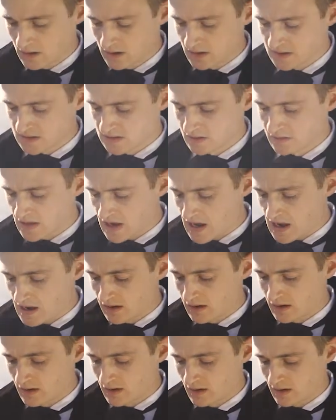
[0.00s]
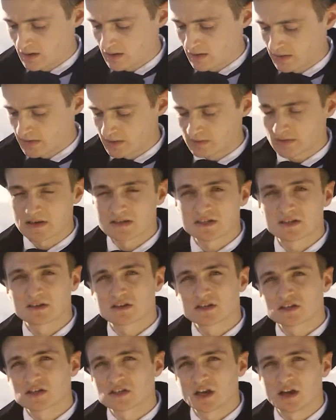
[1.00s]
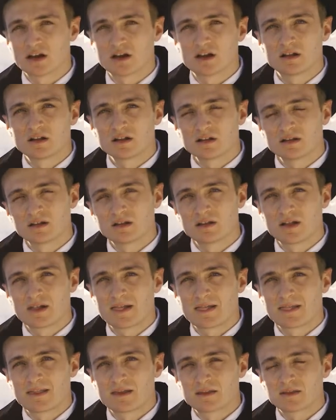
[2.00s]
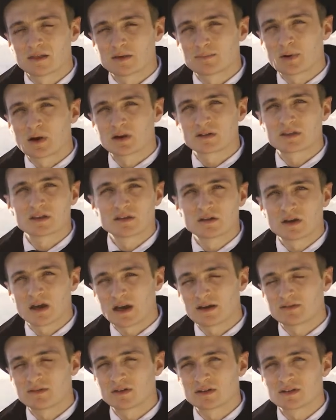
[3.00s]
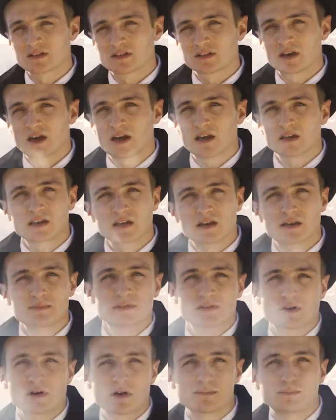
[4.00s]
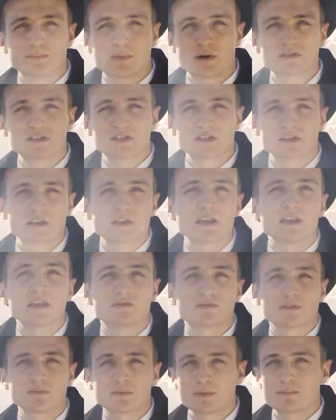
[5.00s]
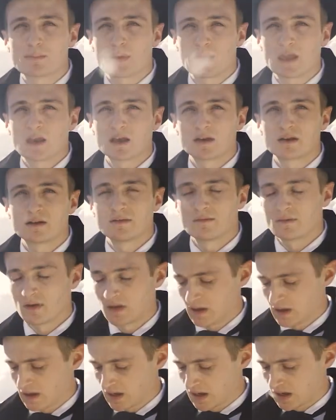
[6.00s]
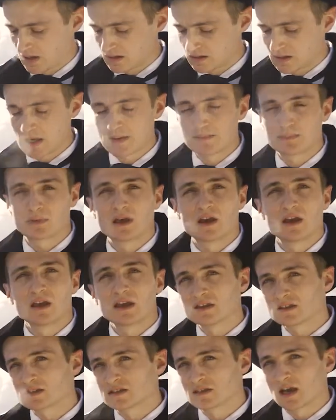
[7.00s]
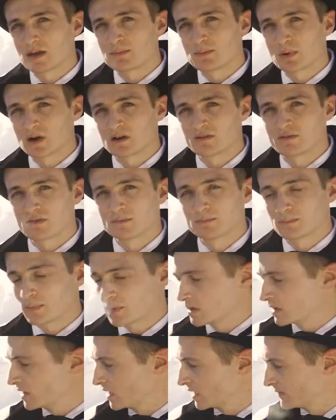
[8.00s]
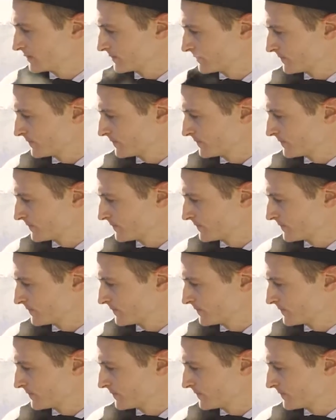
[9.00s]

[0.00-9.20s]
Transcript: so that the rest of the shell, the part that you haven't cut, can absorb most of the heat from the pan and keep the inside part from burning.